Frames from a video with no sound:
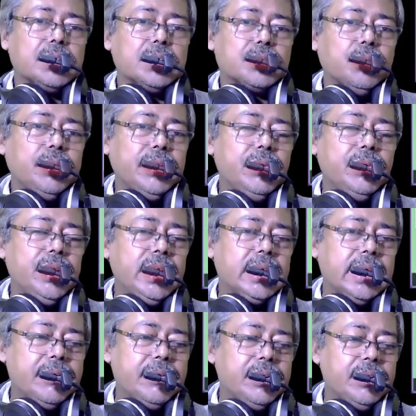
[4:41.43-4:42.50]
So
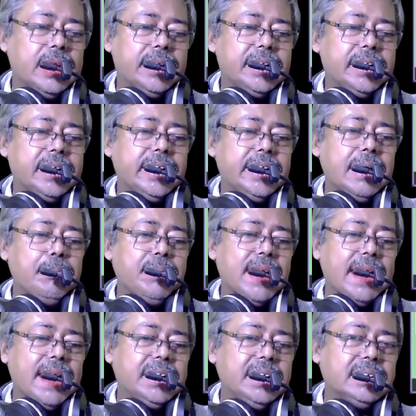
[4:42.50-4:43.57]
EMP
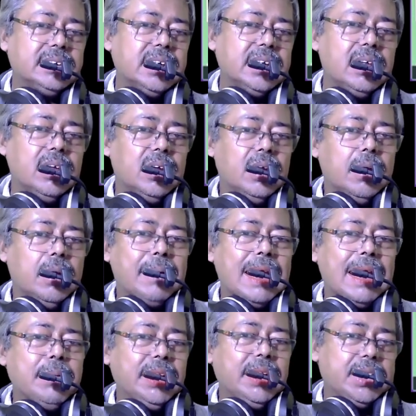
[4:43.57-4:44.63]
ID is a
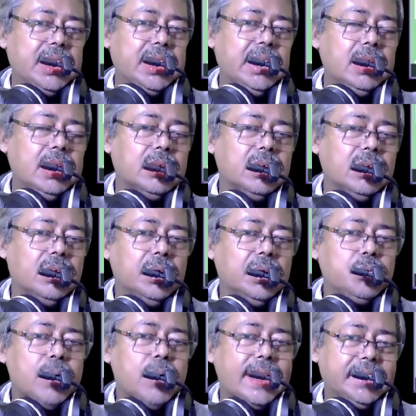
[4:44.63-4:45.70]
primary key
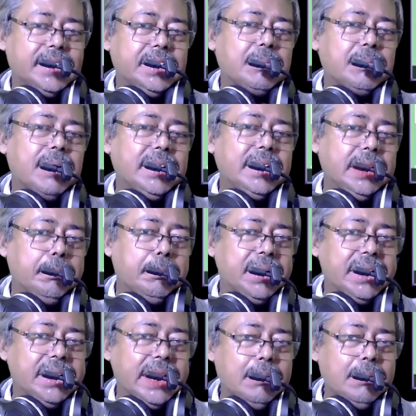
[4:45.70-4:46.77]
to identify EMP
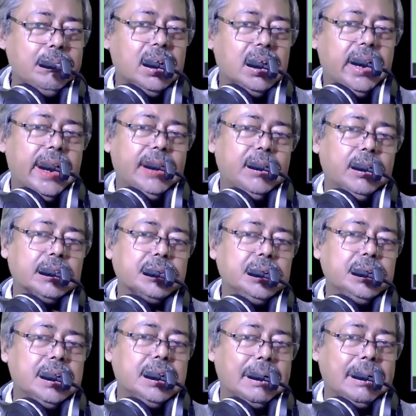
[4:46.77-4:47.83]
name and also
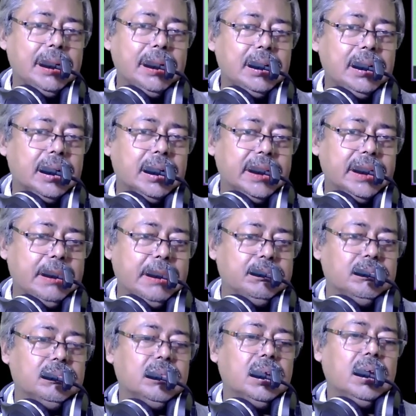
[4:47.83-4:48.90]
department
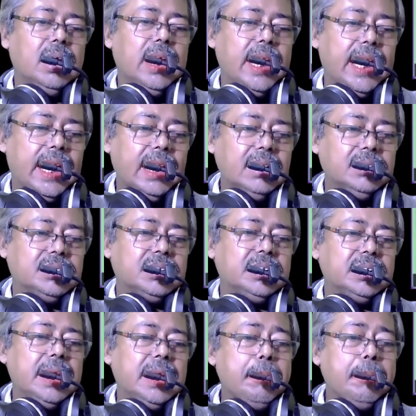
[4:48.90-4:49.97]
name. And
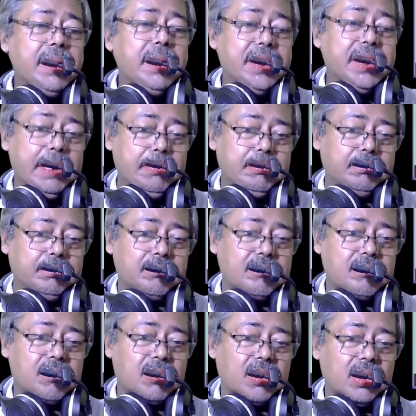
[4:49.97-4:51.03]
EMP name,
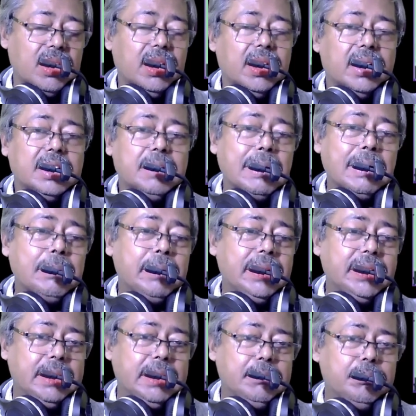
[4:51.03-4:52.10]

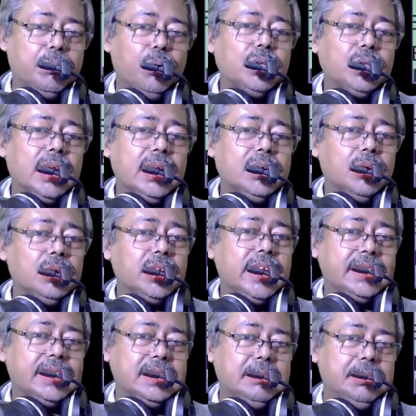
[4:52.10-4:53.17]
department name, both are
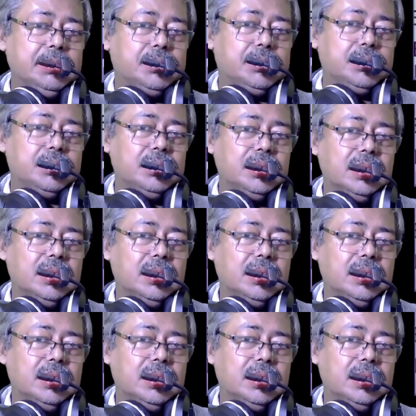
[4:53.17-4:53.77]
non-key attribute.